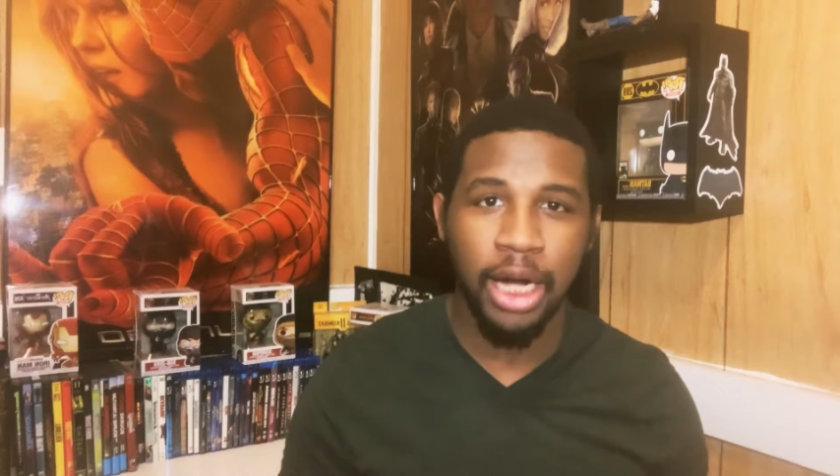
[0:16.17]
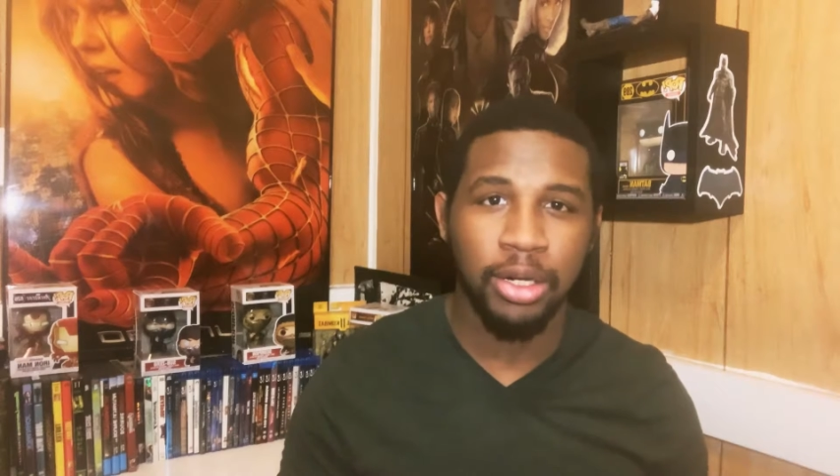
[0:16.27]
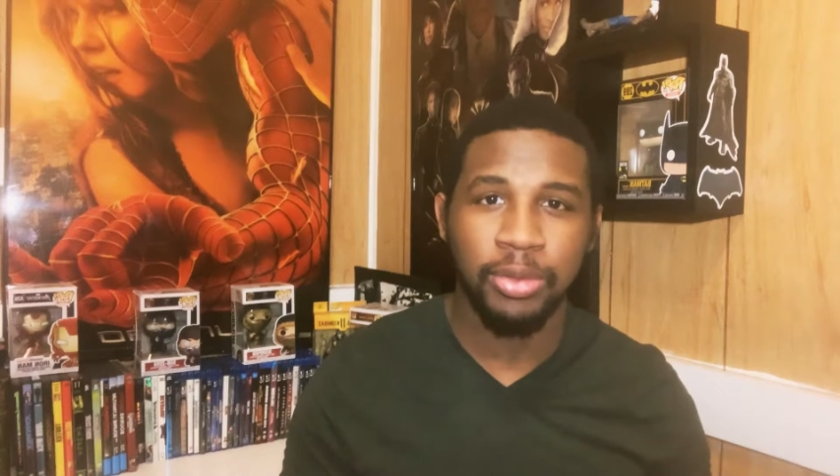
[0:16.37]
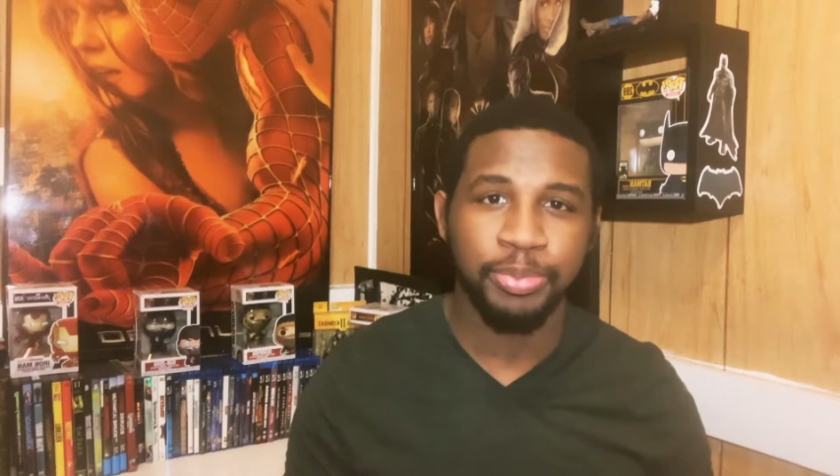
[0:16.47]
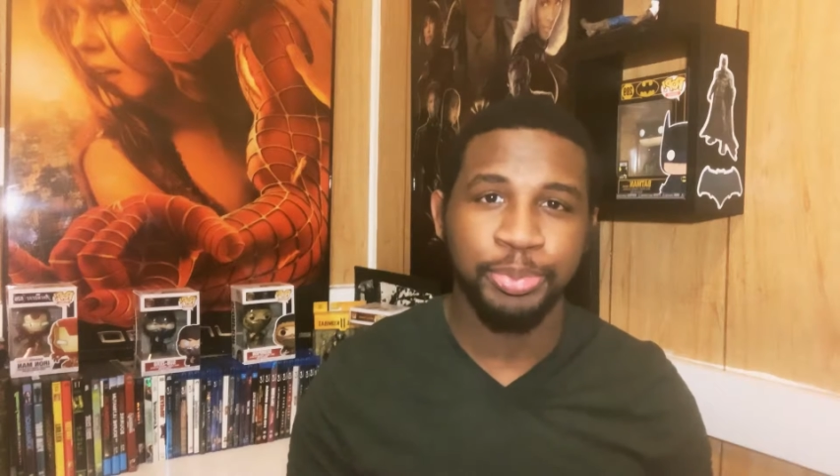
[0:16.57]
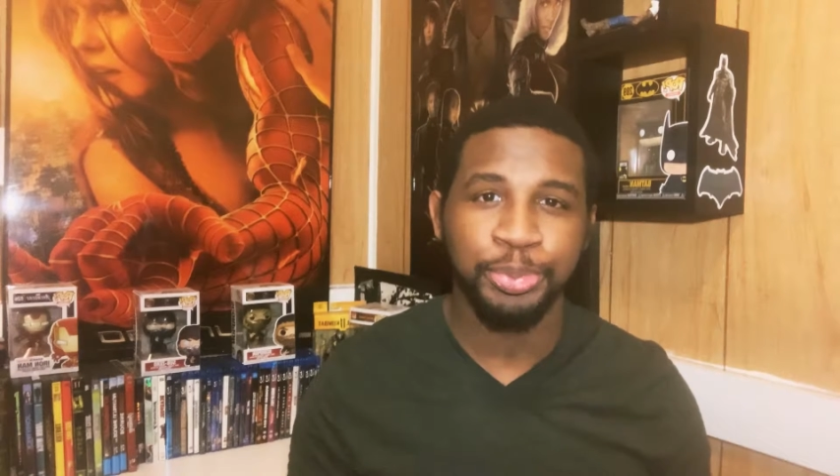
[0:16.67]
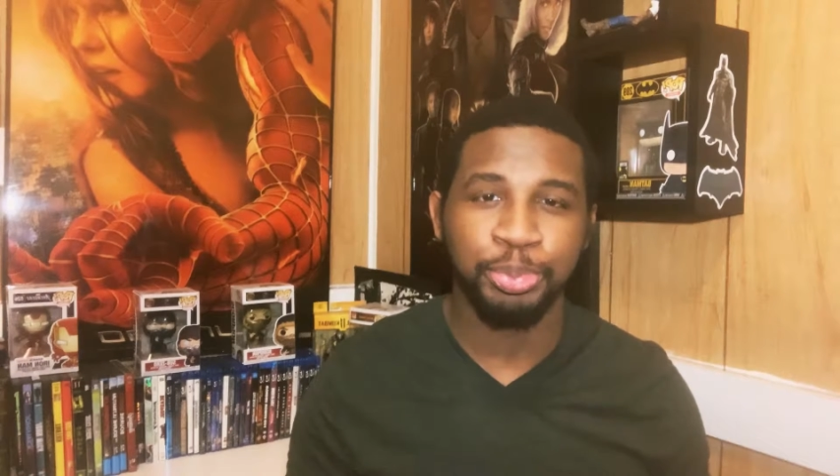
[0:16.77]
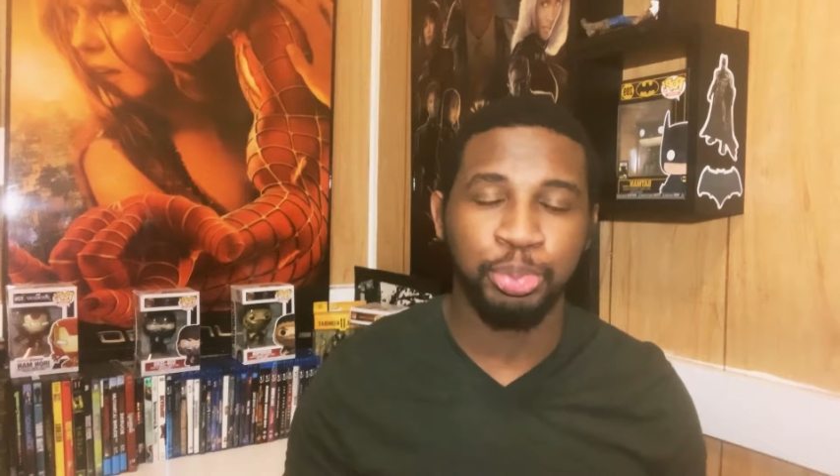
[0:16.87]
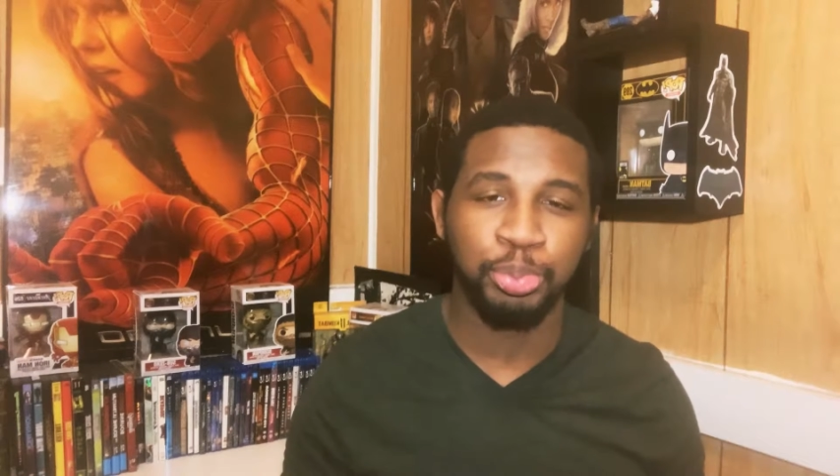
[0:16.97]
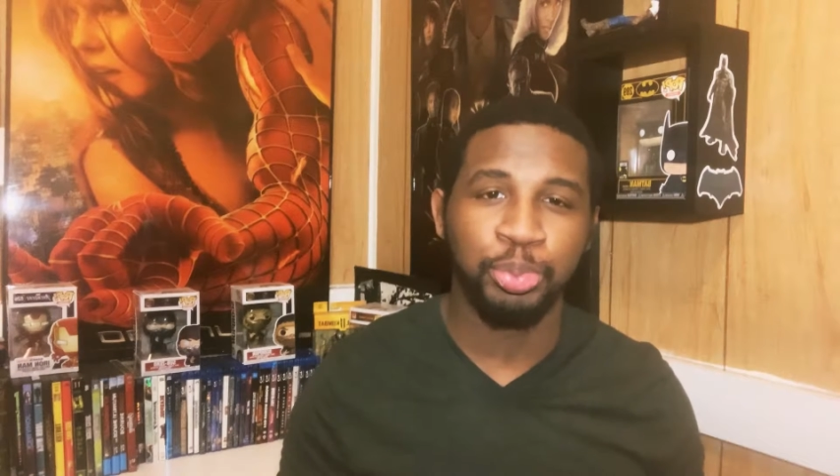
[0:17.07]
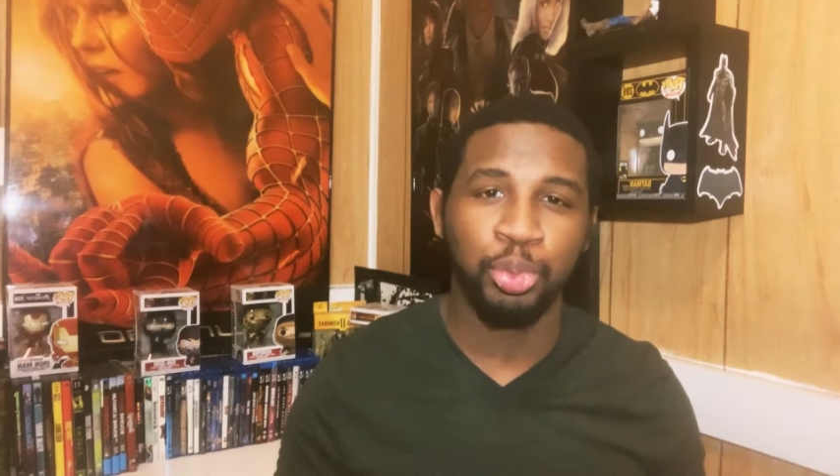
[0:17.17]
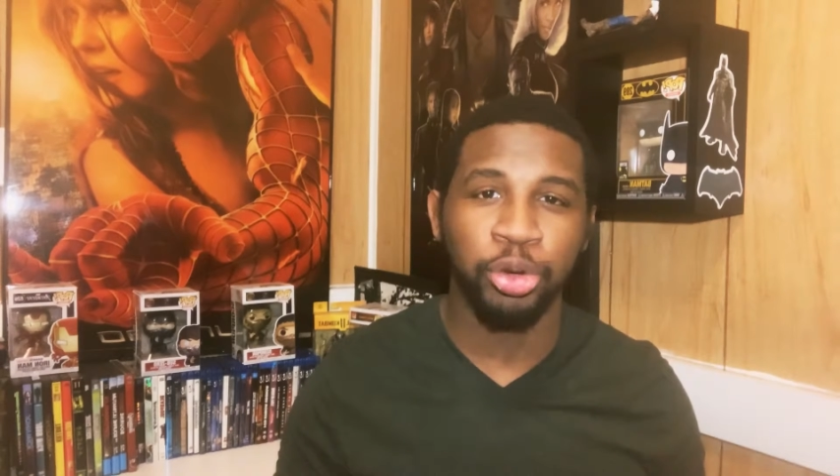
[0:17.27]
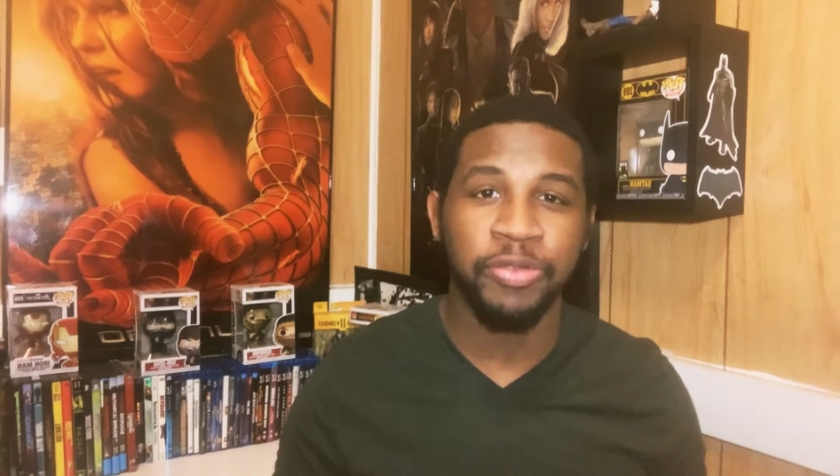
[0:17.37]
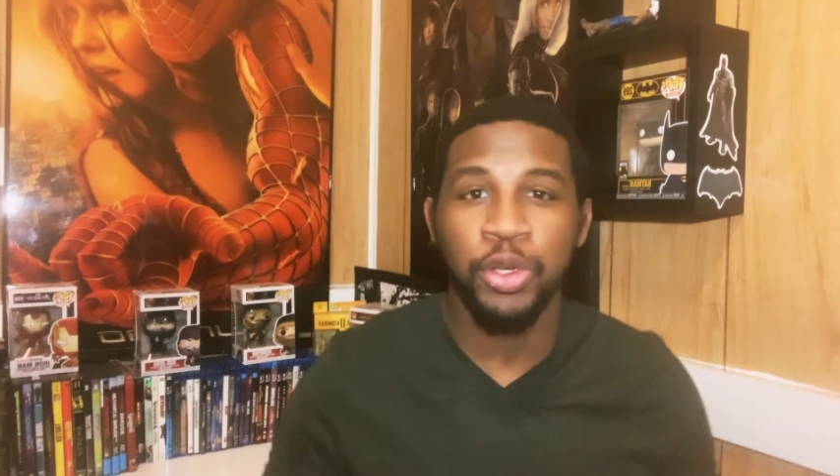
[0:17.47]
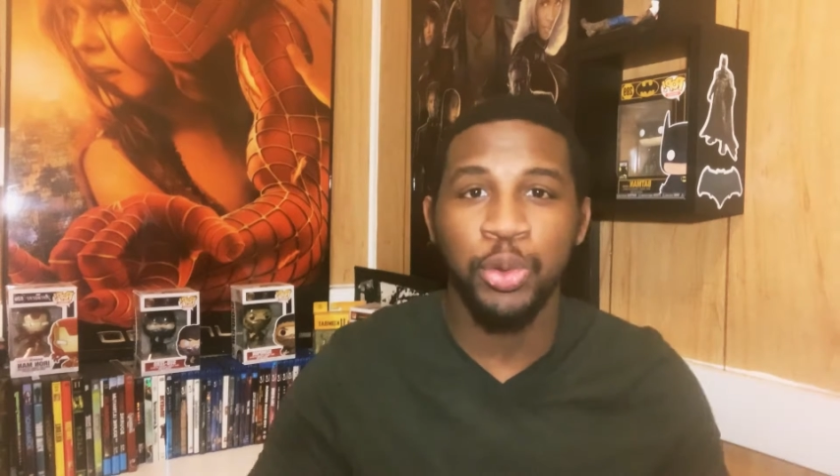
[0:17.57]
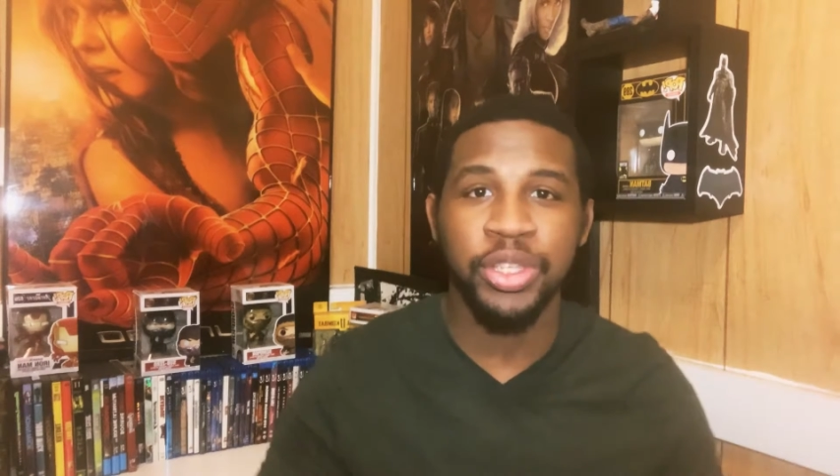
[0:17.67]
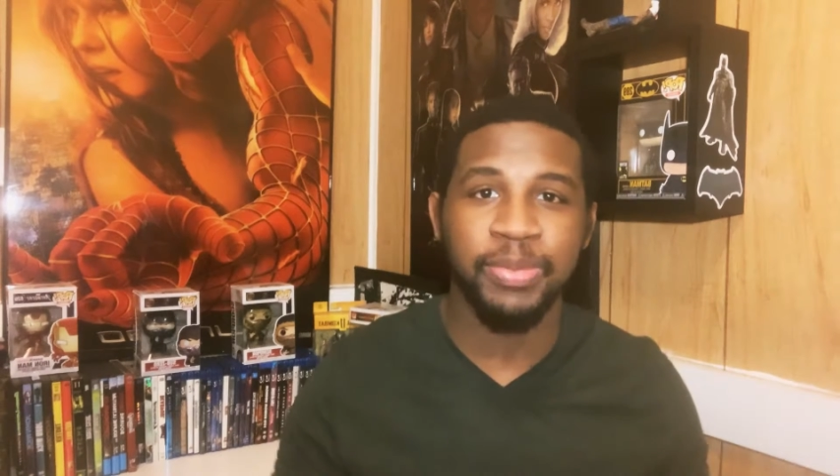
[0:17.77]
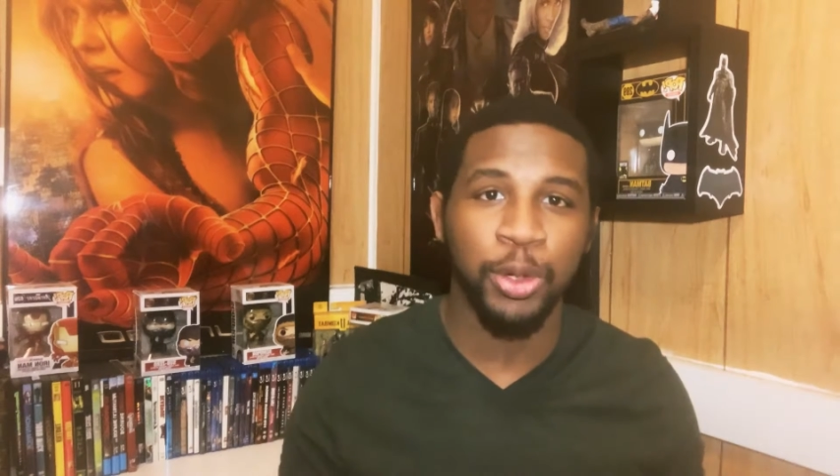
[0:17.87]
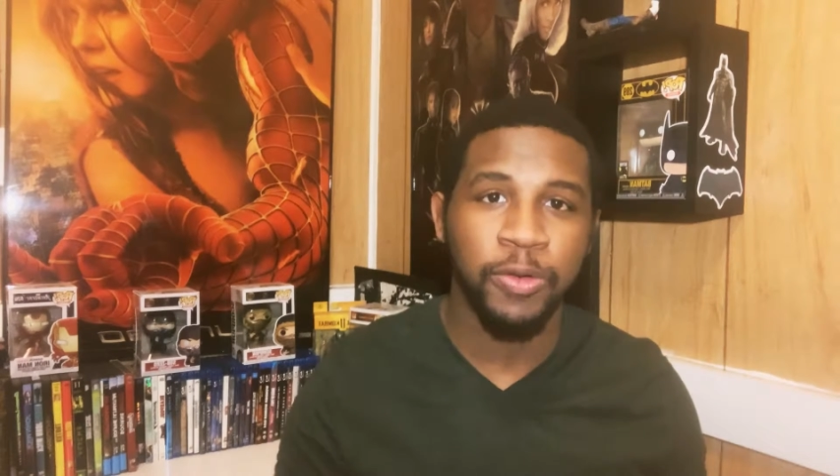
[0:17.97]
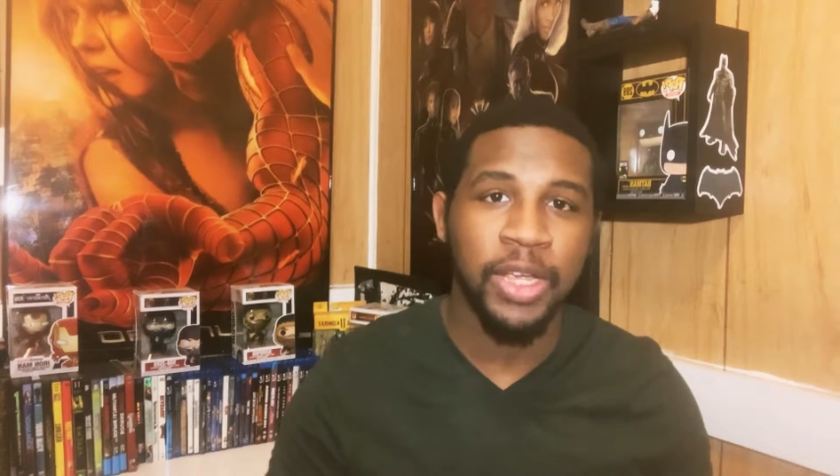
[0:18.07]
of review this
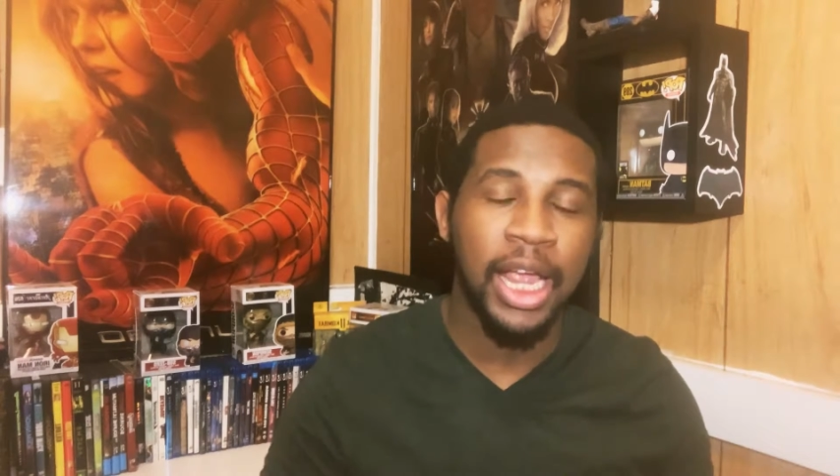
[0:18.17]
movie.